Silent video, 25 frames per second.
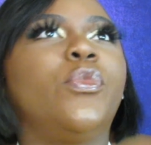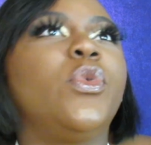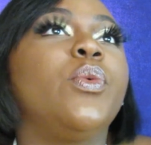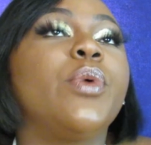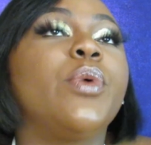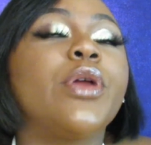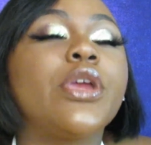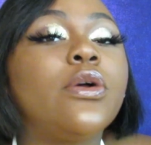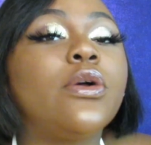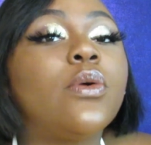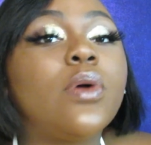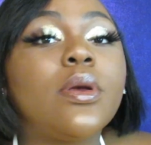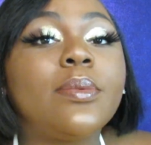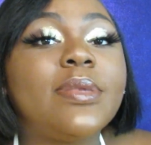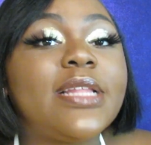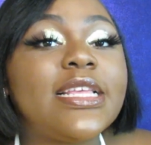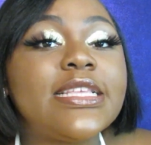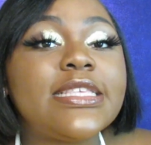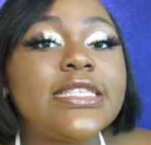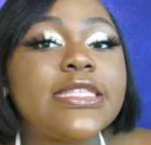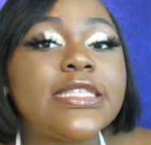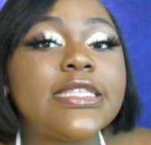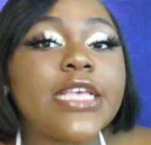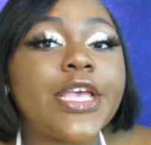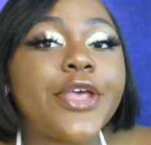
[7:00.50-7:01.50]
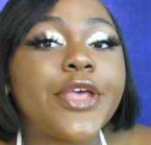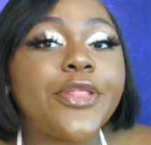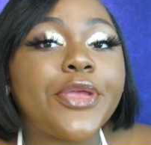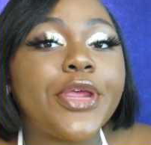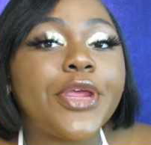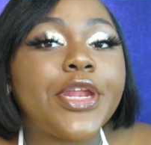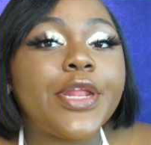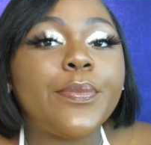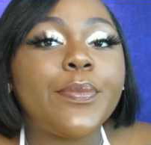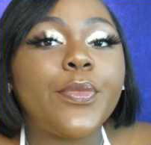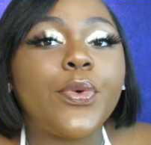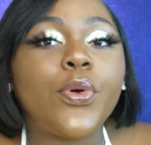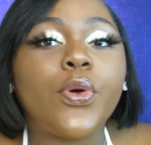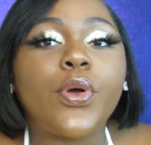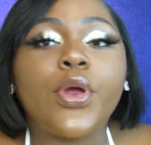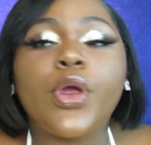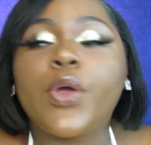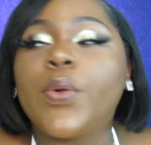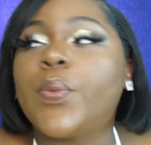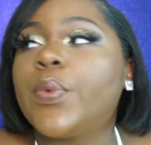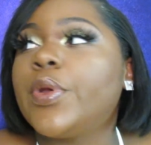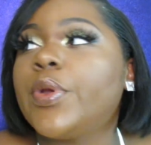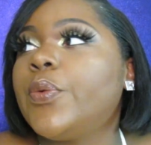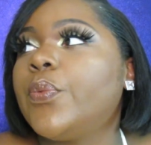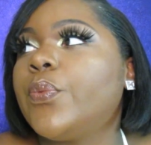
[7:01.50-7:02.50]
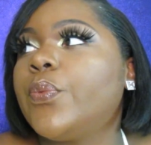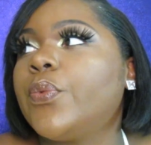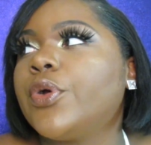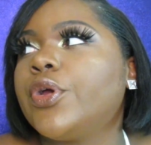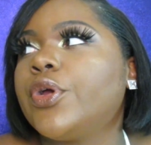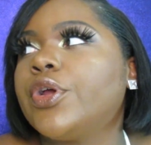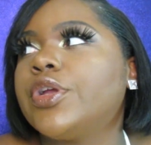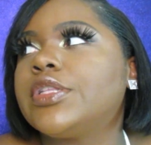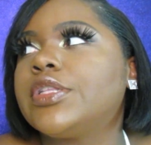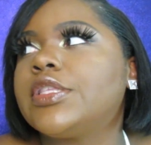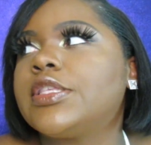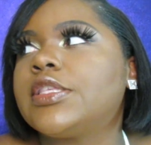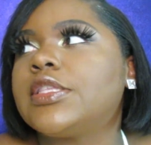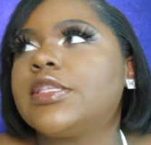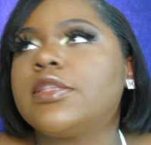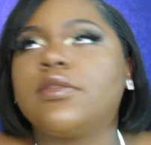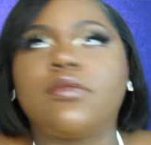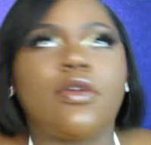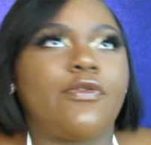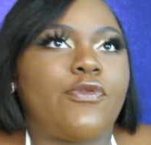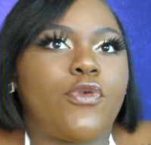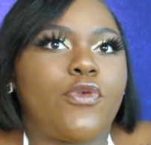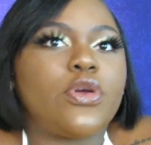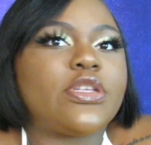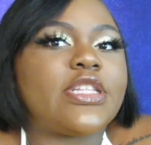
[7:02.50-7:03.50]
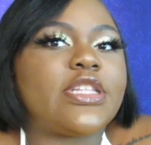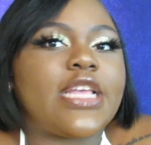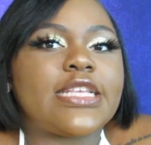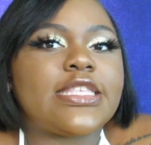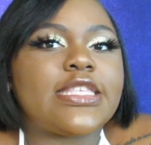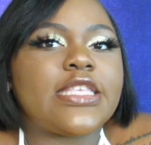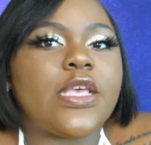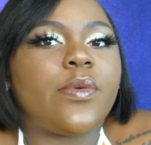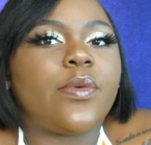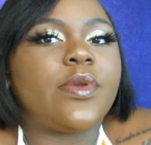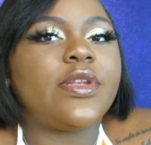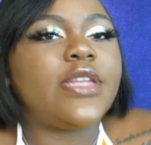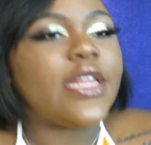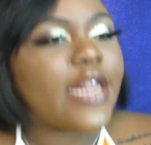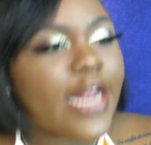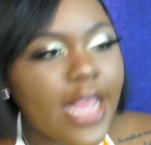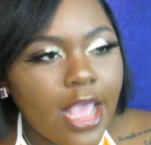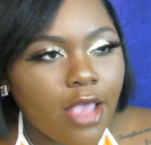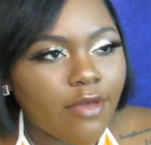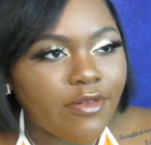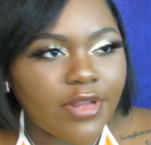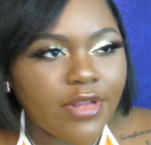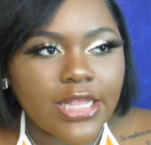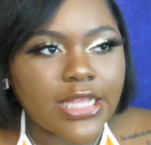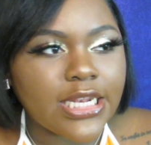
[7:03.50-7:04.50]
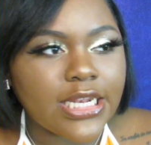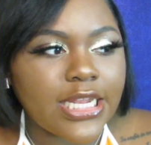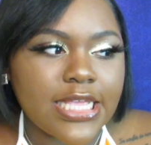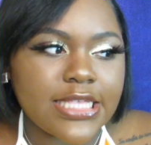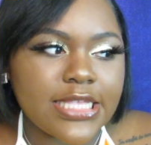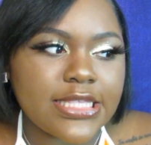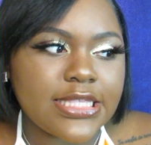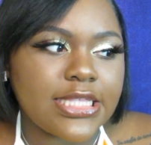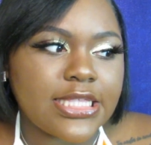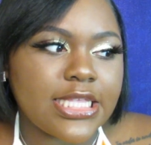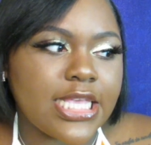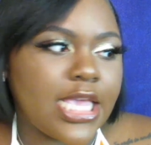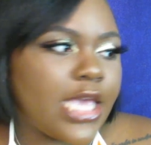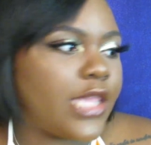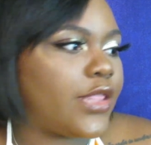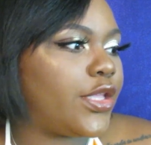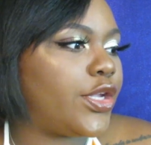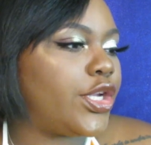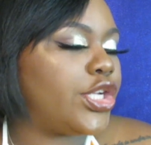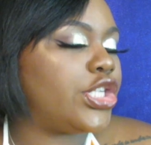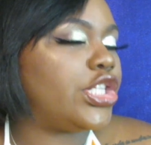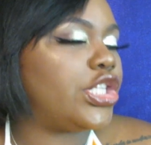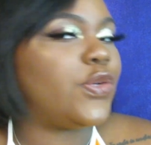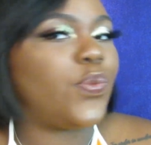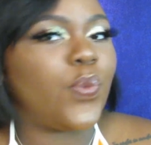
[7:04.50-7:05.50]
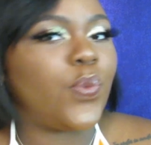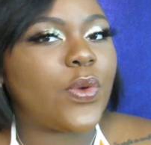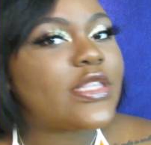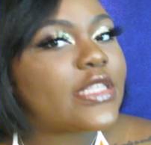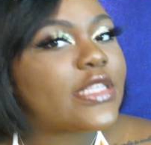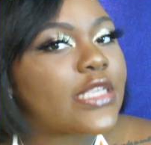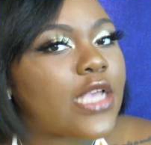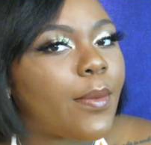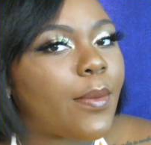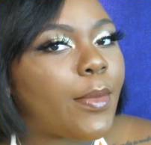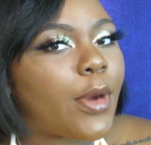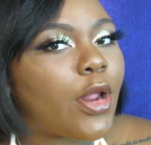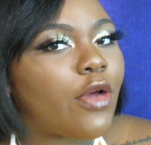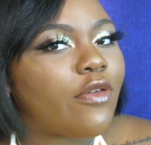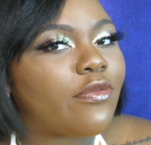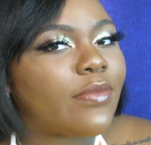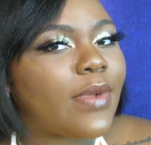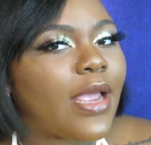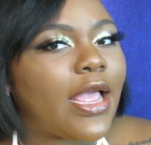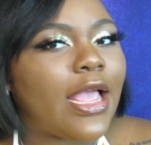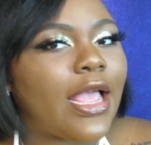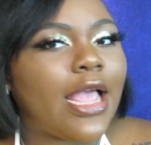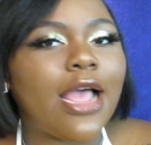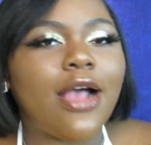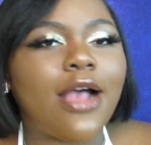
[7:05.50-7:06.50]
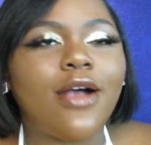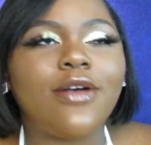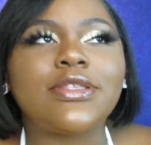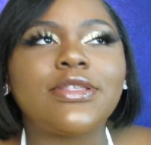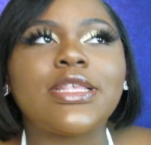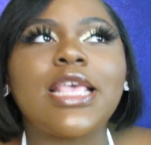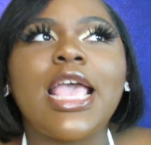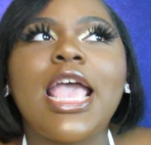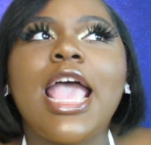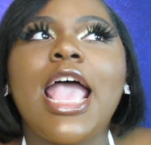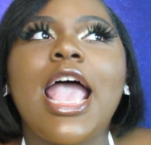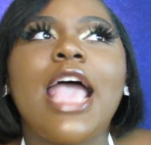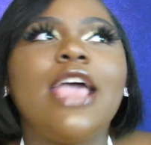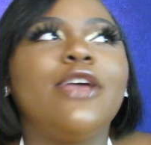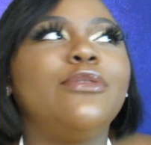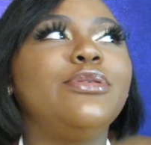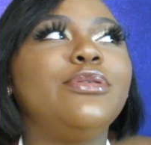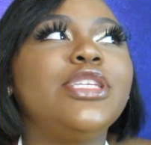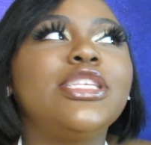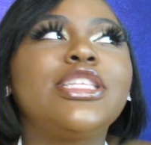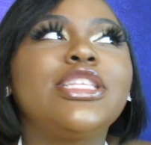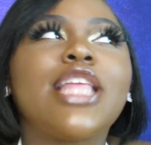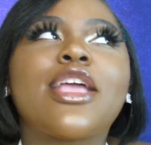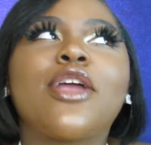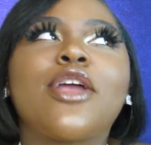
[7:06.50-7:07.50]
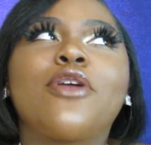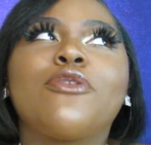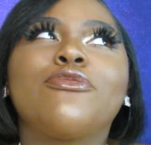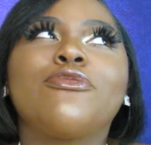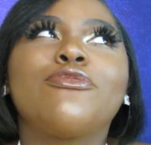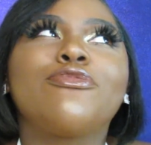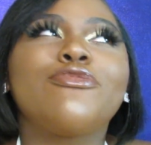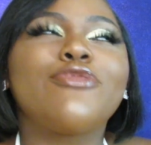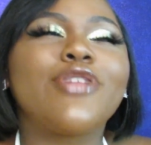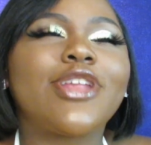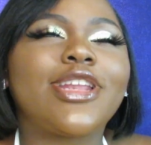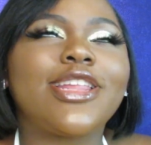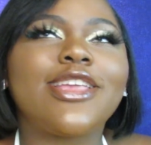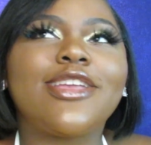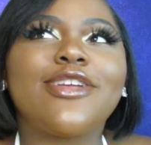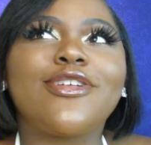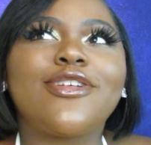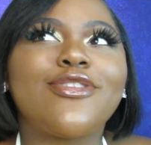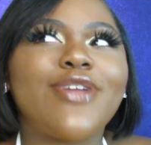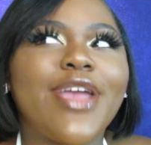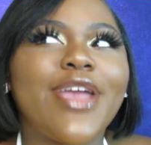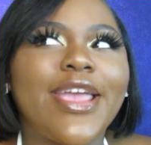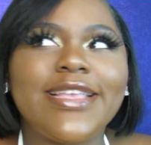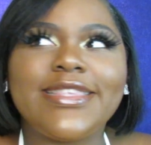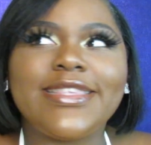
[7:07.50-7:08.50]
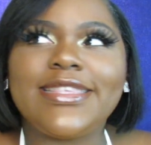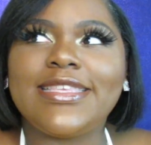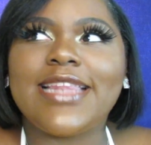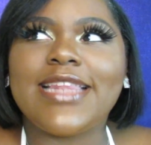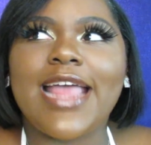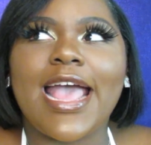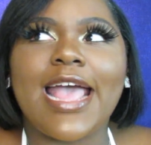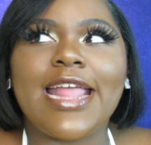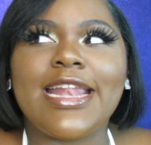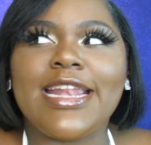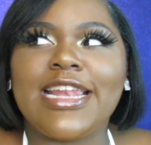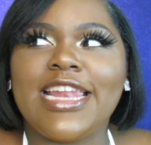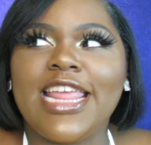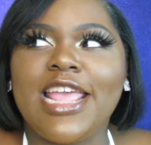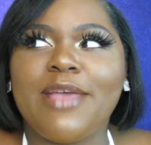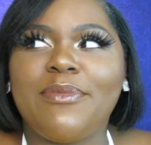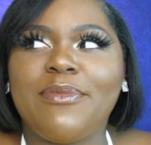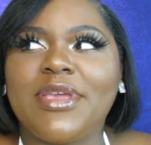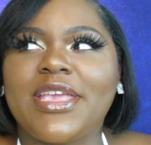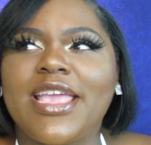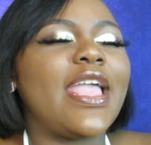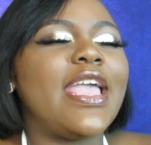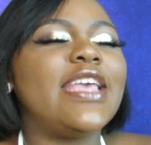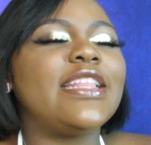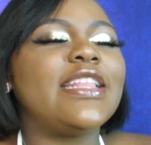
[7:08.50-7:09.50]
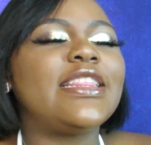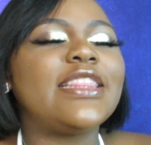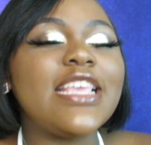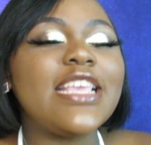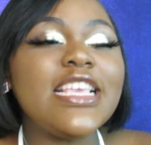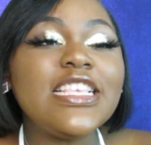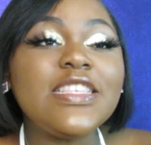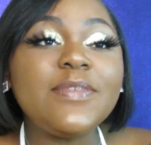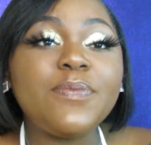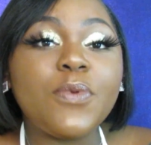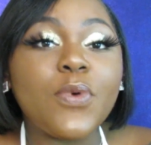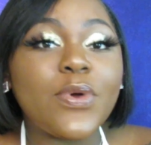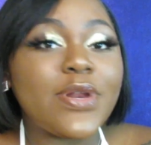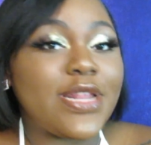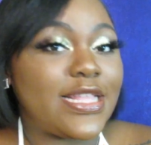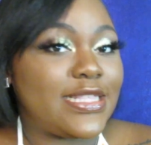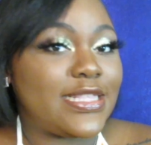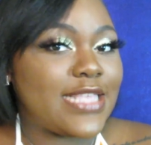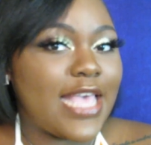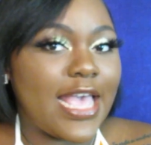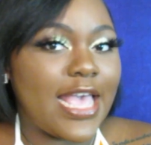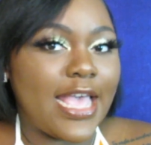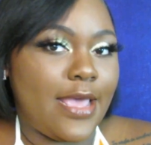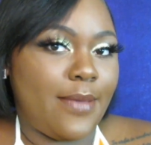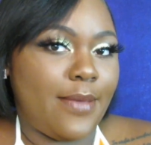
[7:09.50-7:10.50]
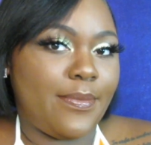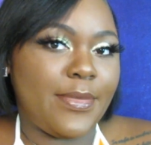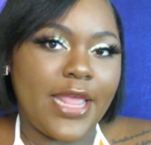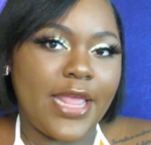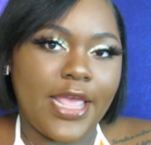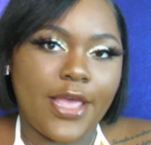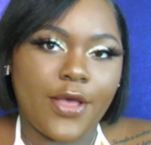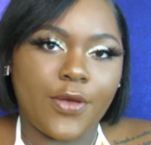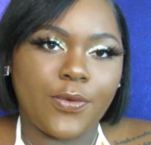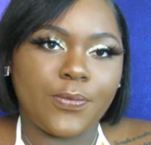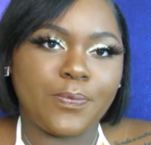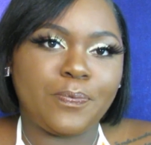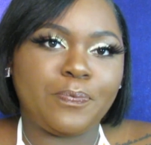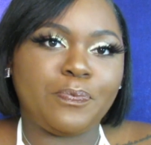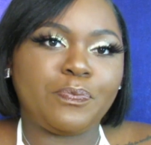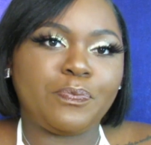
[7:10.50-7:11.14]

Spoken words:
weren't going places together anymore. We weren't, of course, like I said, we didn't have any classes together. She wasn't coming over my house. It was just like a really crazy dynamic. At this point in time now,